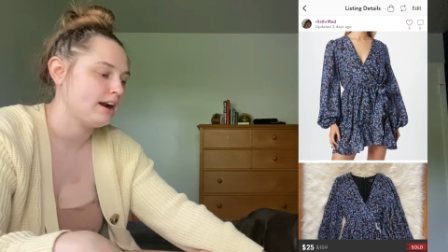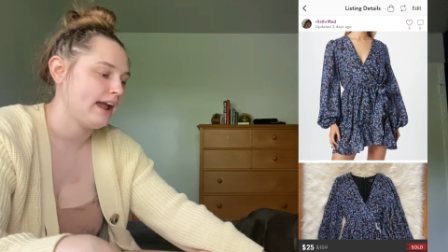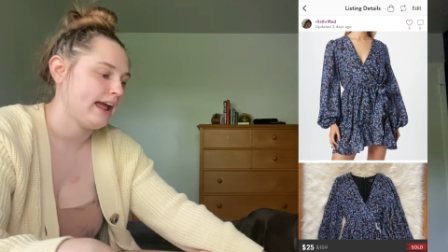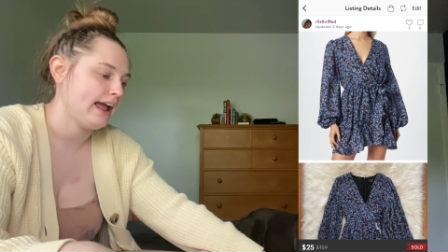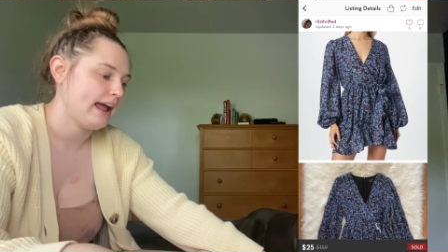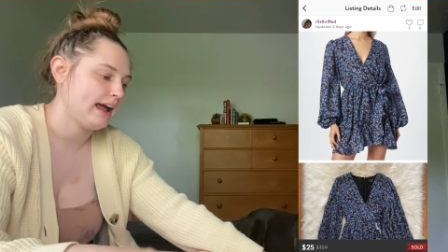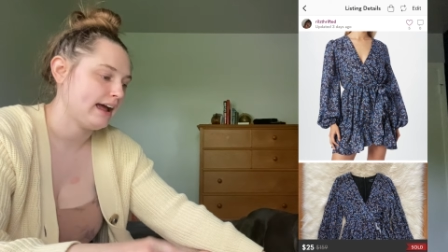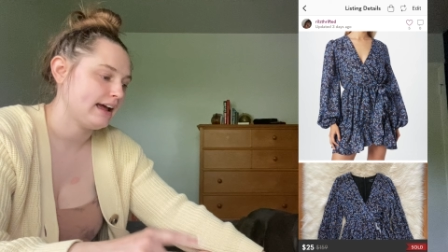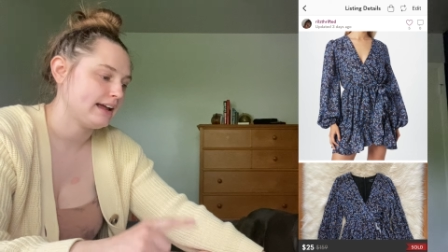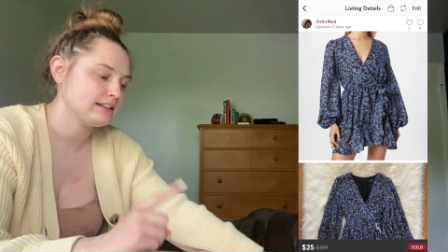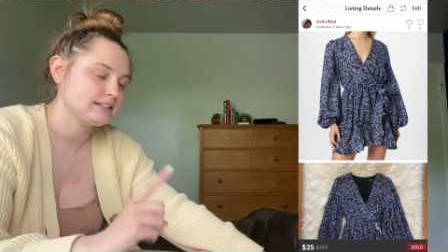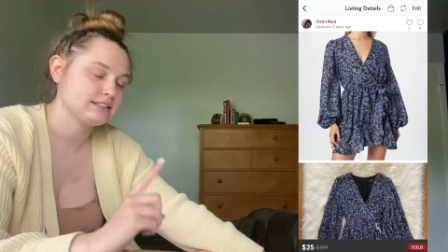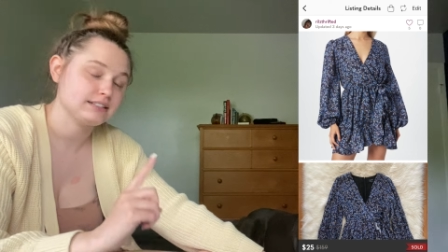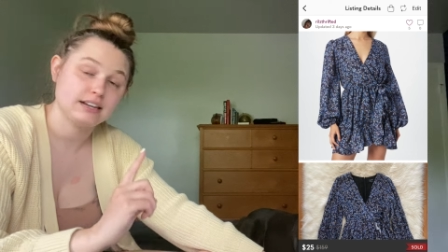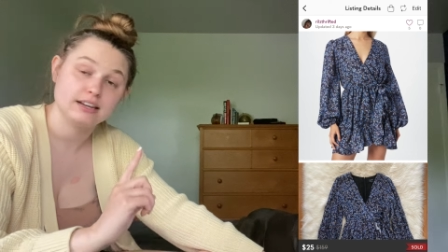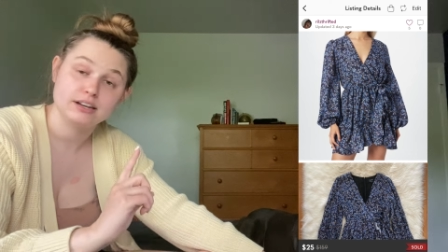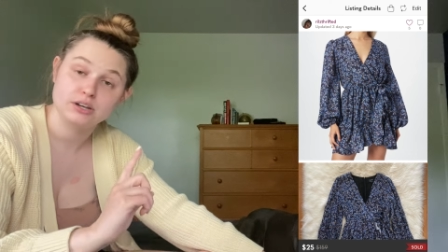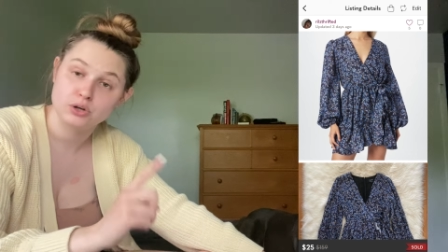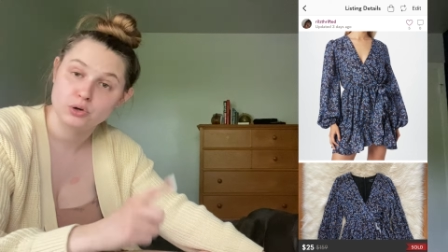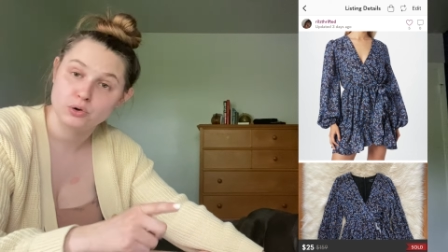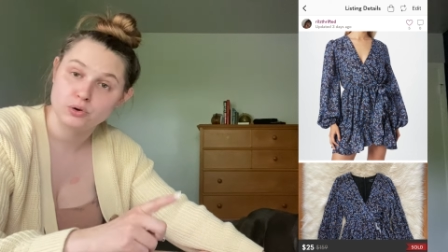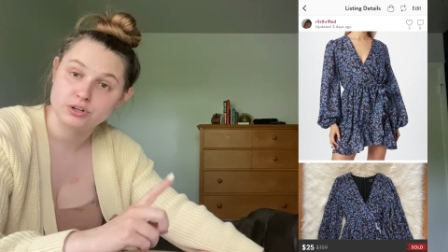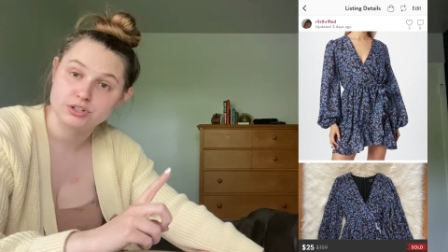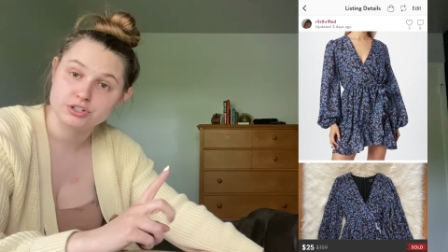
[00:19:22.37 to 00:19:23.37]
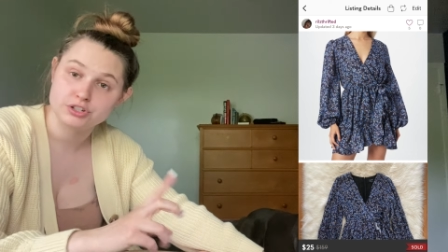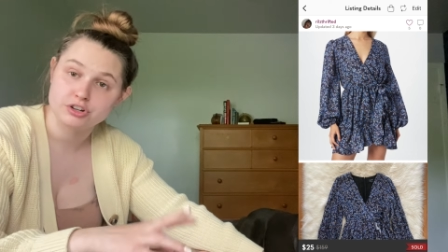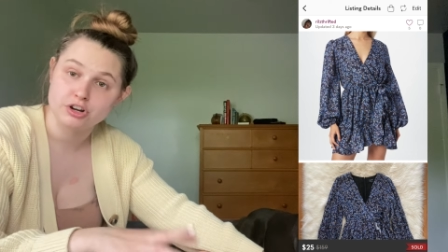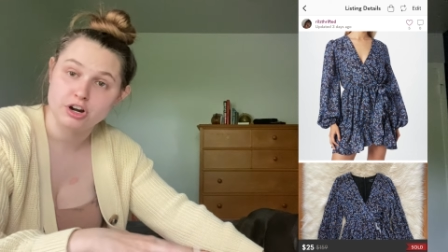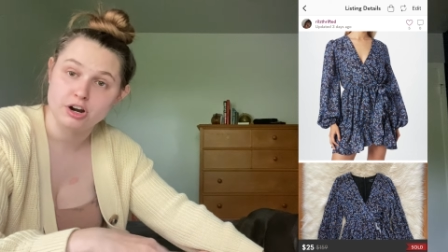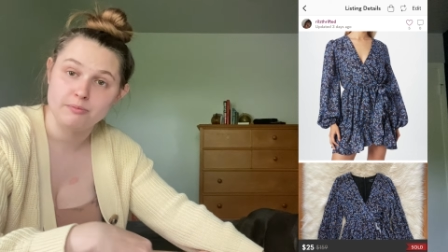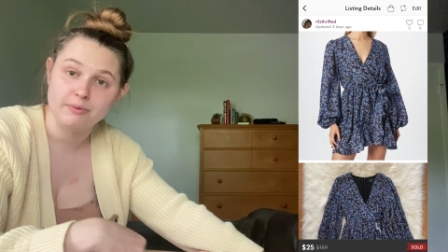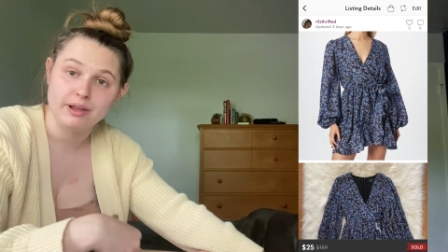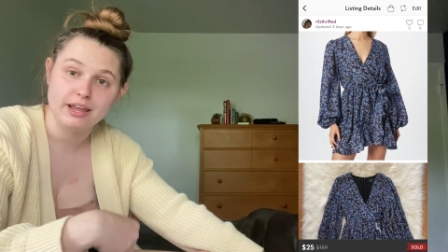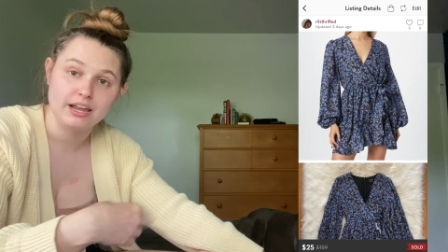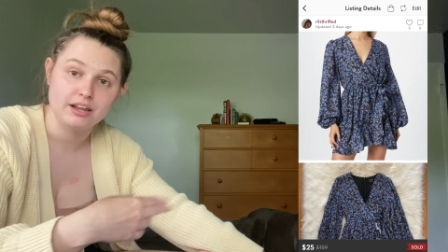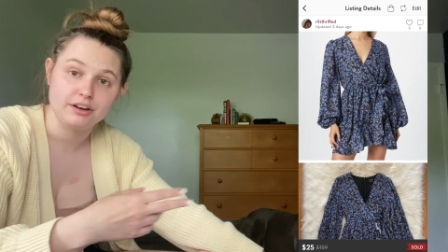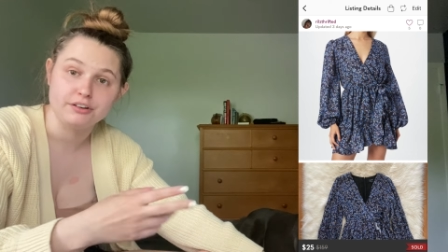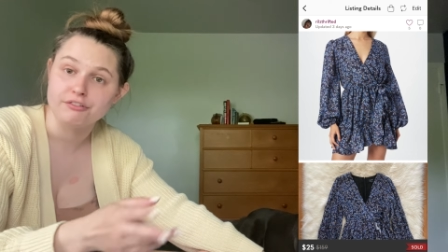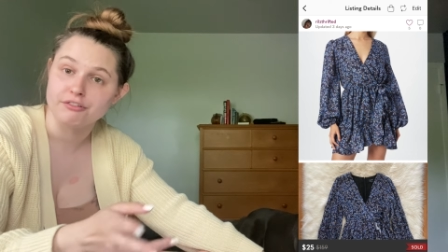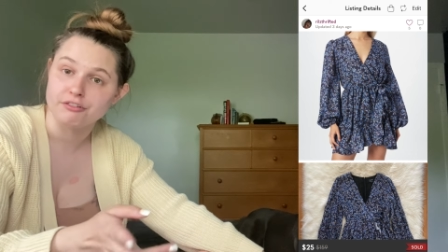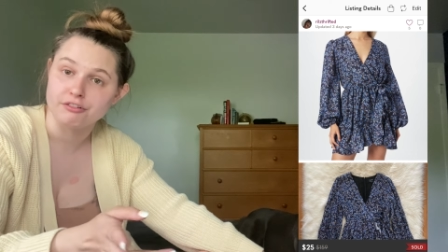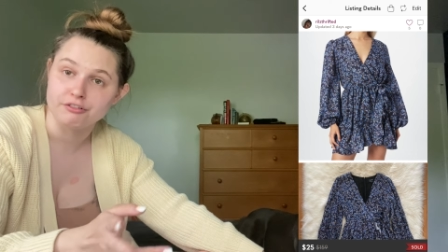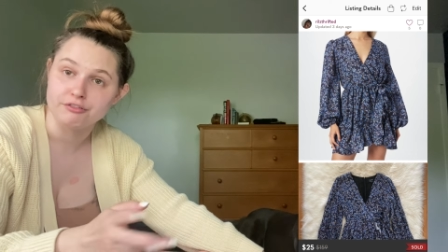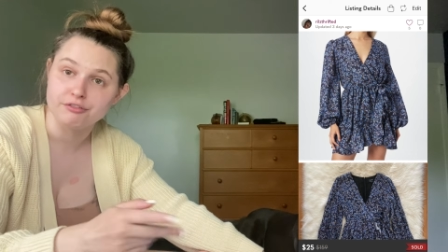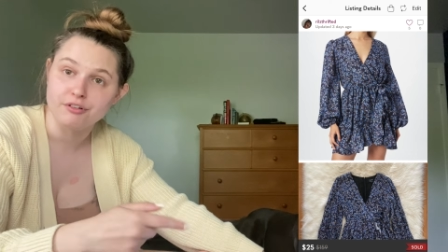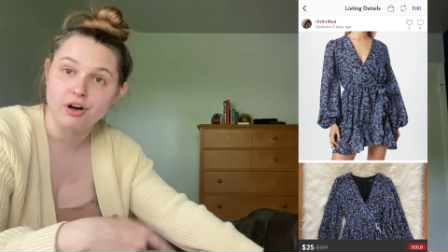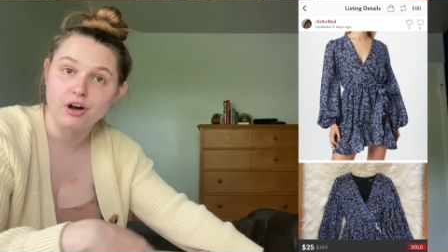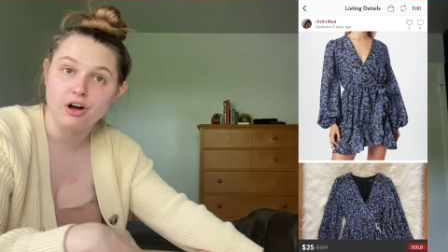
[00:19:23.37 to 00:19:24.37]
at Nordstrom and
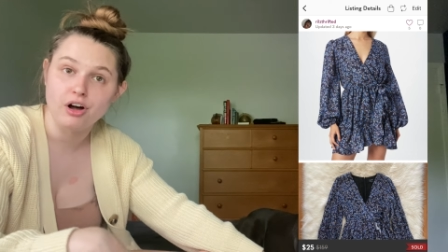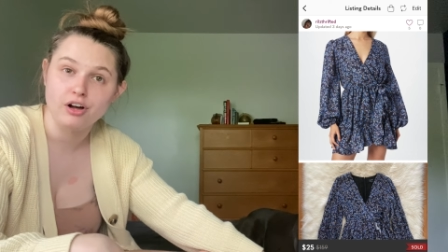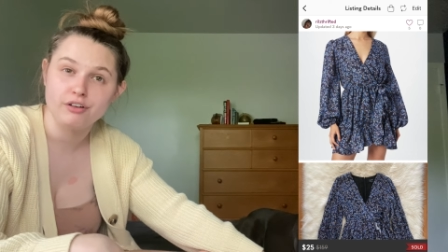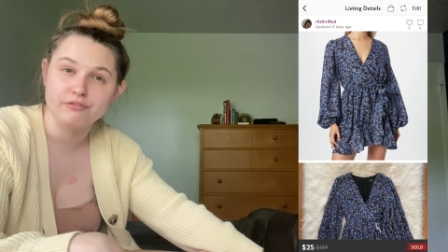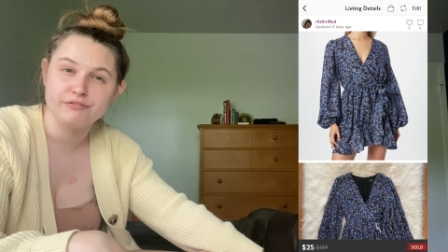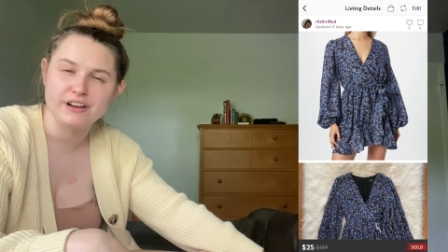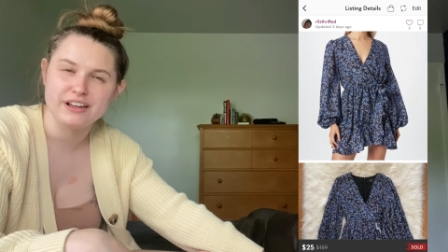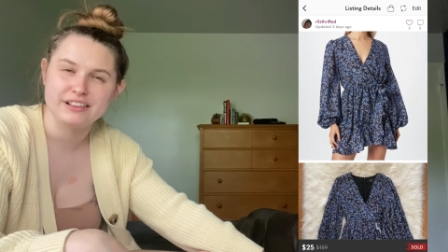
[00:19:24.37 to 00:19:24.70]
Revolve.